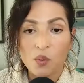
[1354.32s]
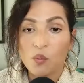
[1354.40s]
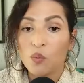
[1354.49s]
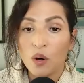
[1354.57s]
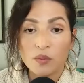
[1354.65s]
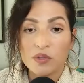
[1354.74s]

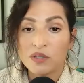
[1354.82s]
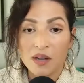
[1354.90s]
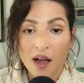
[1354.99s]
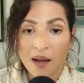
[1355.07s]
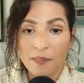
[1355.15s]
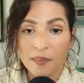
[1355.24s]
won't
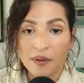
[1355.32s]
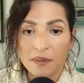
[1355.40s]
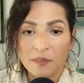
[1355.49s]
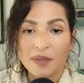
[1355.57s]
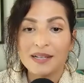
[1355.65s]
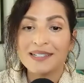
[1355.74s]
stop
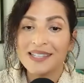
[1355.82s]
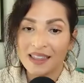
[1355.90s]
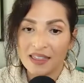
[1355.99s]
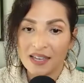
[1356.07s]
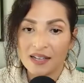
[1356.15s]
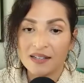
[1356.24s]
because they
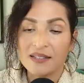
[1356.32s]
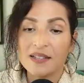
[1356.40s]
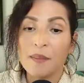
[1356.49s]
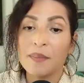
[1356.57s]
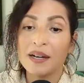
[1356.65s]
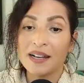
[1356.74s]
think
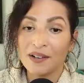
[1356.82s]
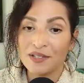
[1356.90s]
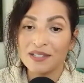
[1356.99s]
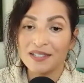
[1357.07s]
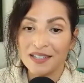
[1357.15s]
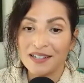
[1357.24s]
somebody
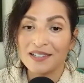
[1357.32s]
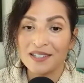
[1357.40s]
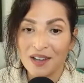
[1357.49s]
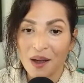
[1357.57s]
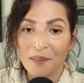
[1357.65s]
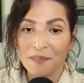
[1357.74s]
else is going to
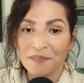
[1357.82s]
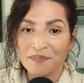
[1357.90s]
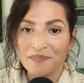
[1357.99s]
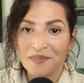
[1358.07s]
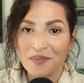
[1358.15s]
stop mm,